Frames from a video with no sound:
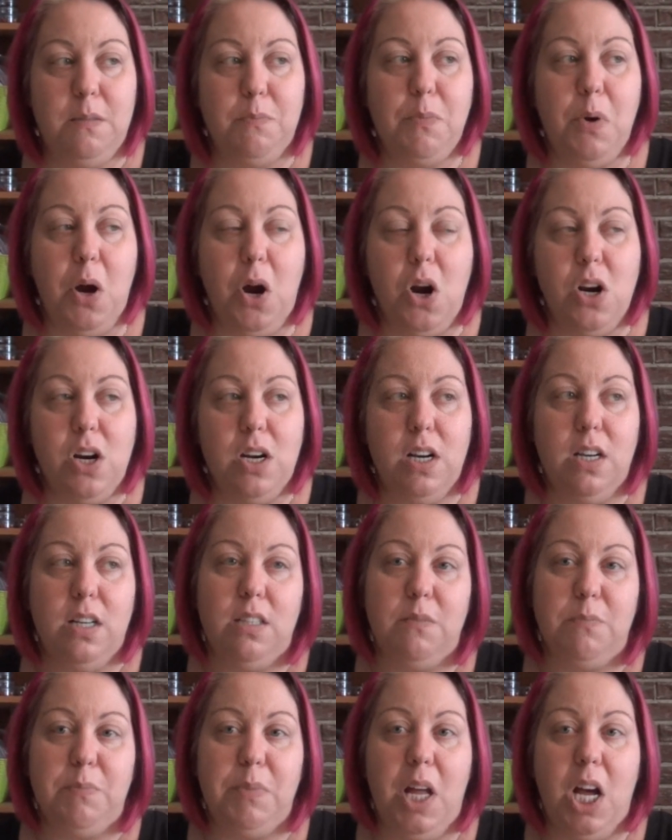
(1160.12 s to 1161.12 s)
part,
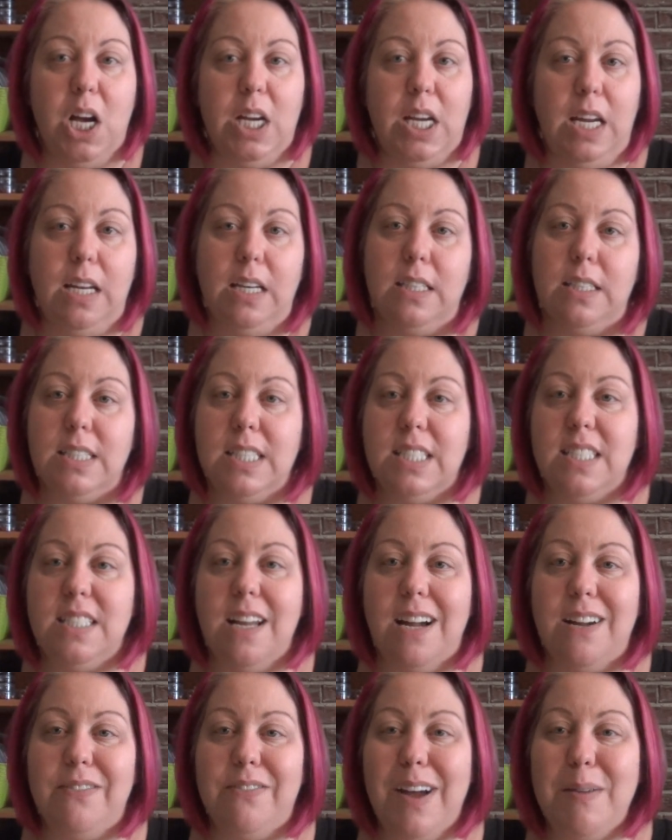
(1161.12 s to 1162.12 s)
blogging
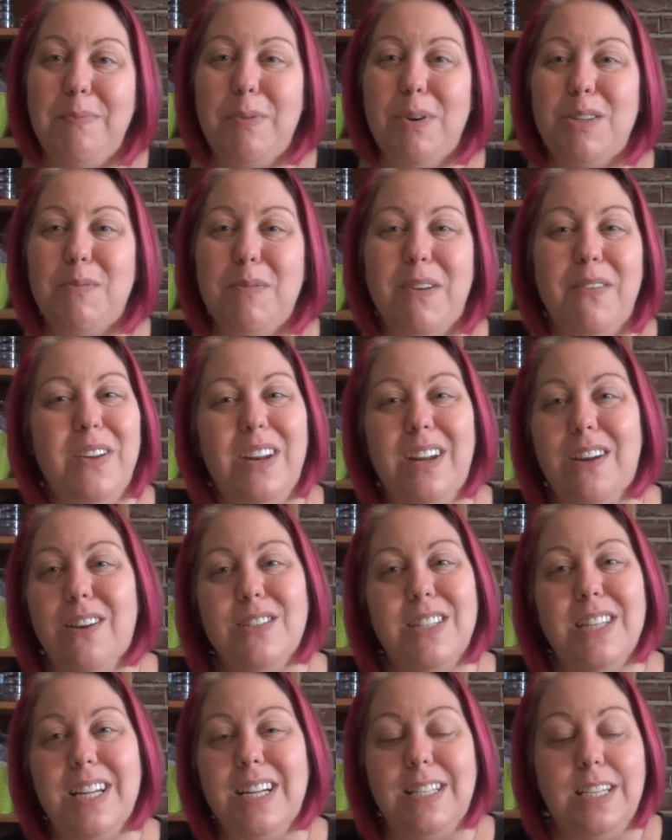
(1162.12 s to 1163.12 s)
stuff. I post my
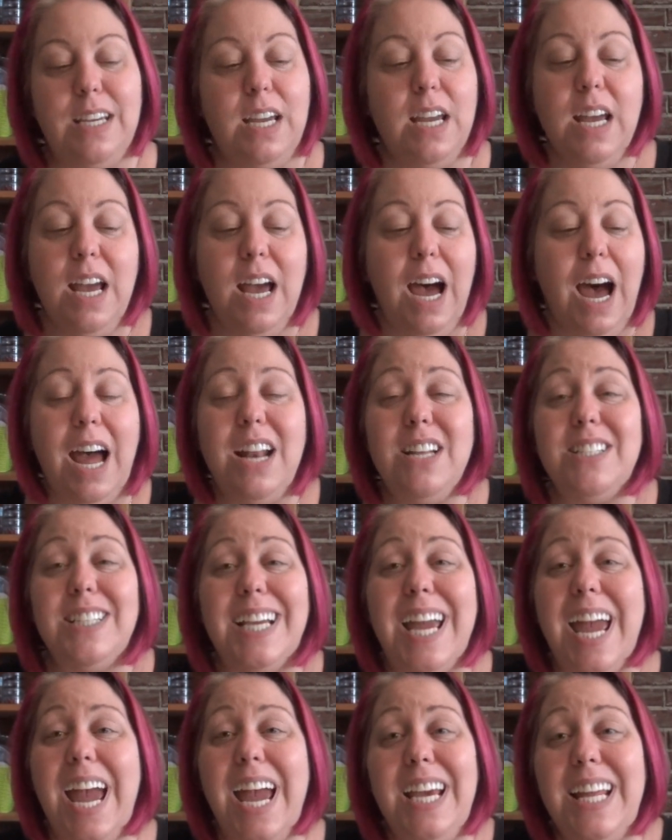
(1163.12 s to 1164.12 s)
videos and that's it. I just
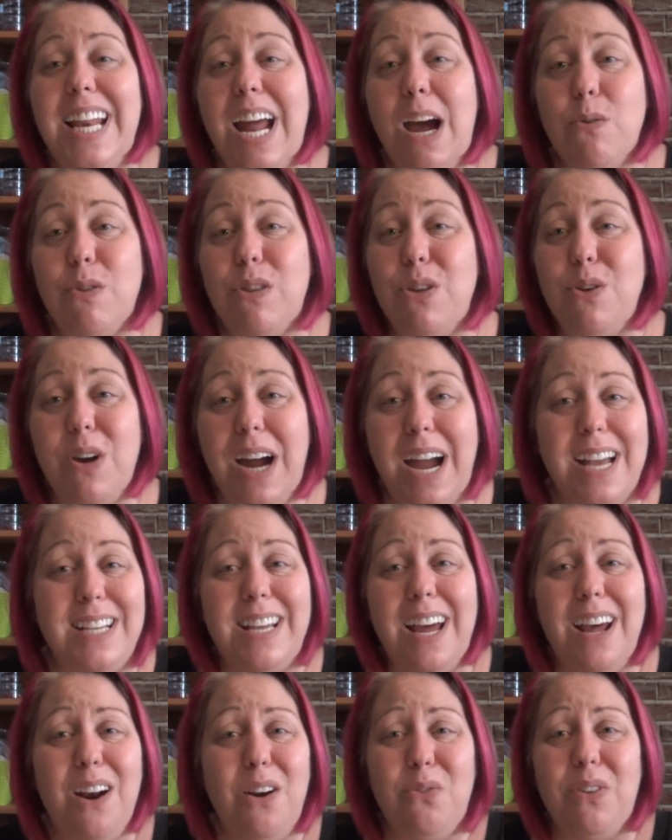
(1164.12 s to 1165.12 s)
like hanging out with you guys.
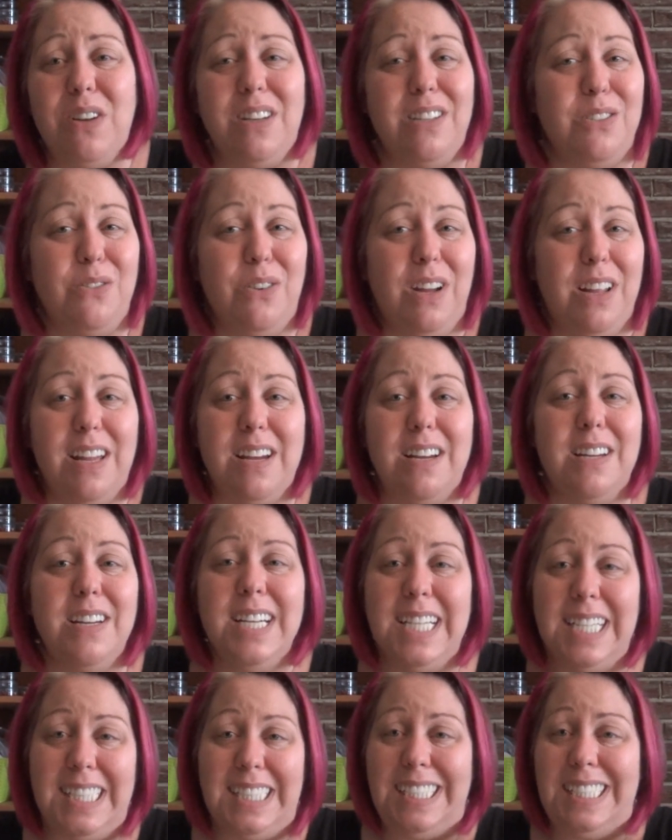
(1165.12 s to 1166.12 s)
I don't want to do all the
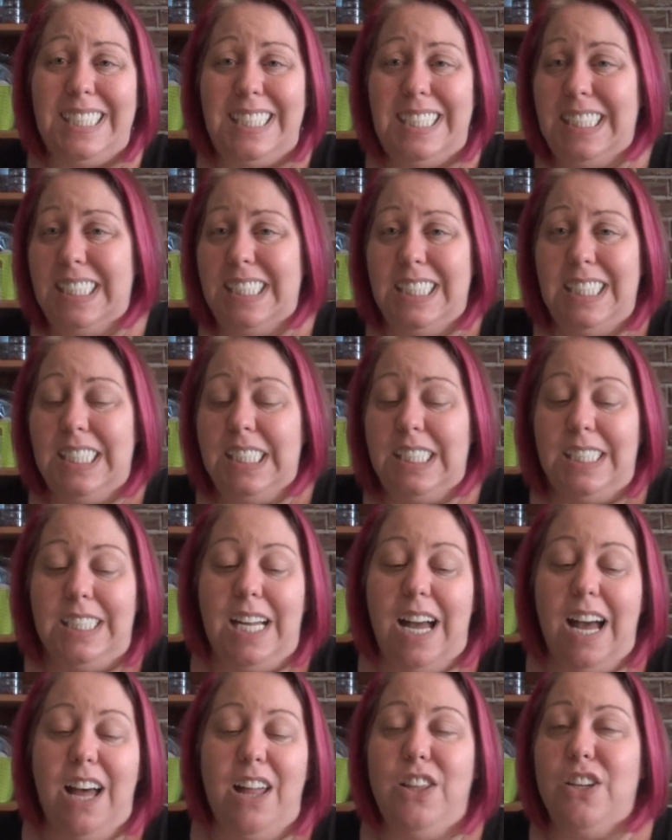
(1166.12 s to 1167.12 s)

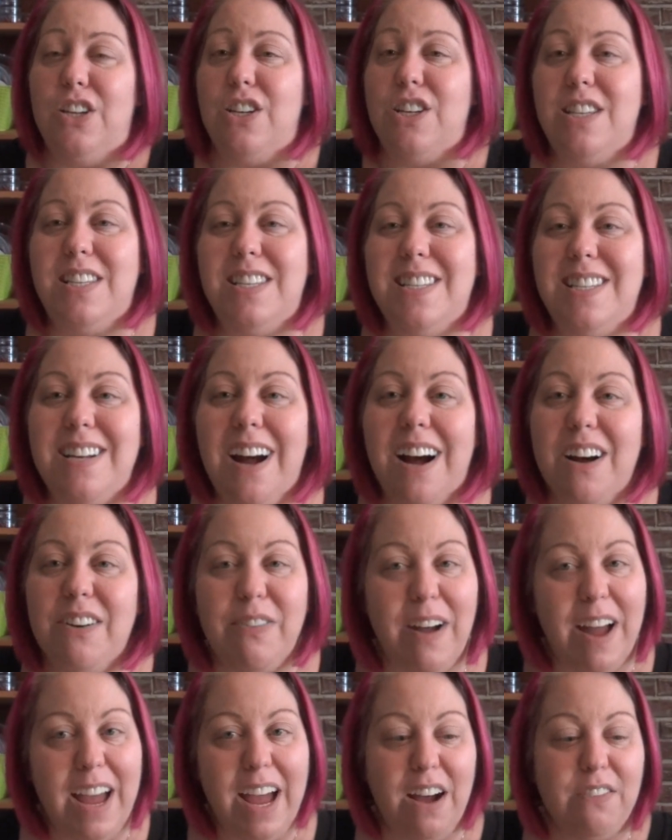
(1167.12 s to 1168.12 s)
other
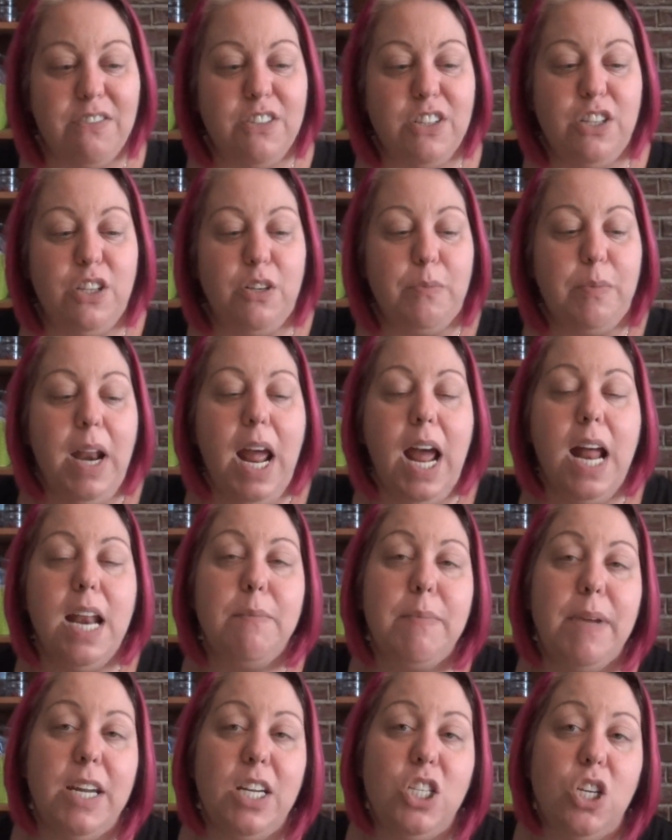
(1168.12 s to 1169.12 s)
stuff I have to do, but I had
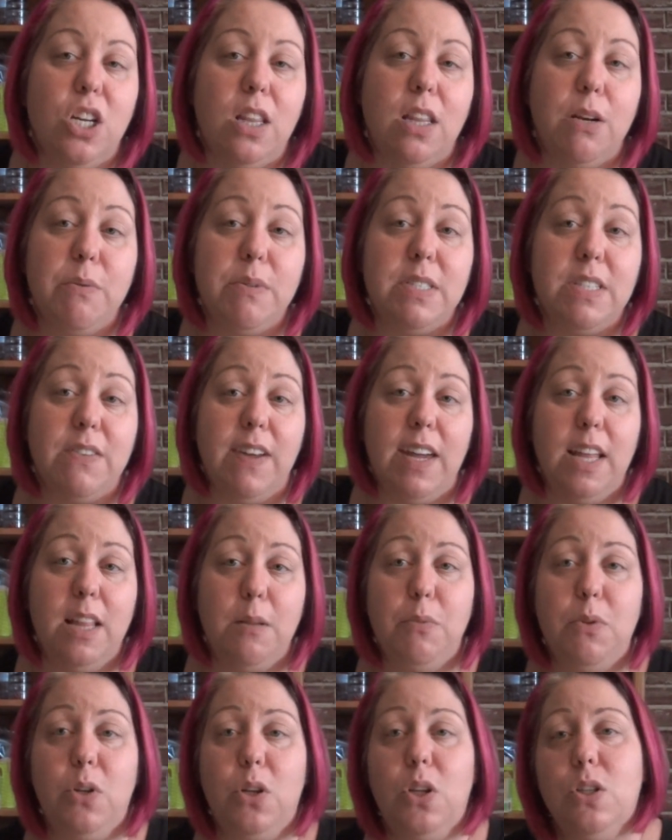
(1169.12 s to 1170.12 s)
to make sure that it was
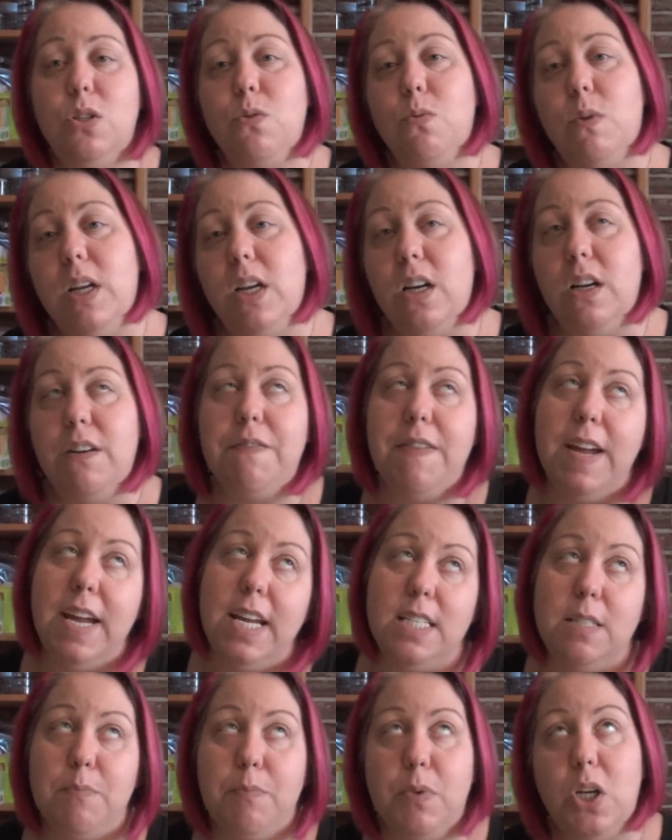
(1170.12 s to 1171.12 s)
available. Twitter,
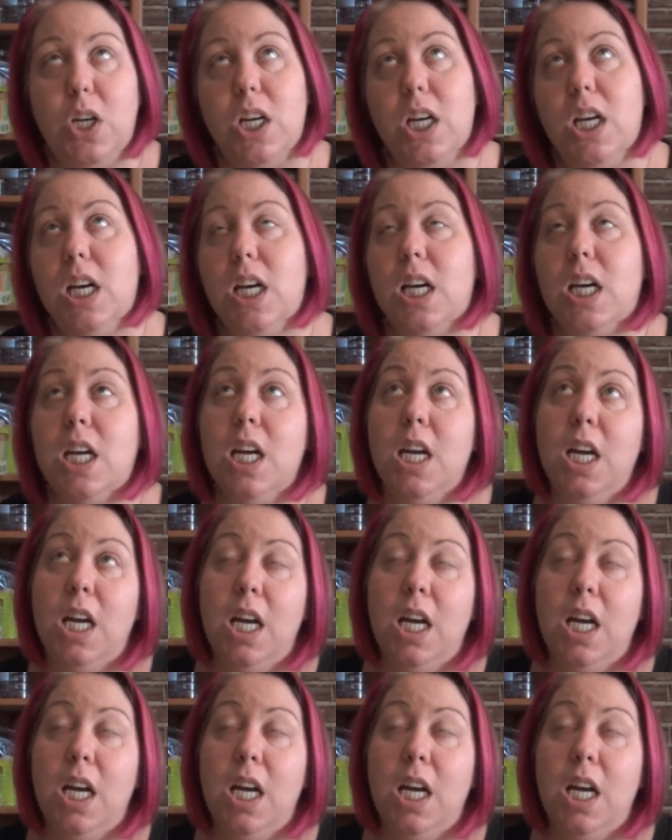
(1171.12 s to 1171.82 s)
Facebook,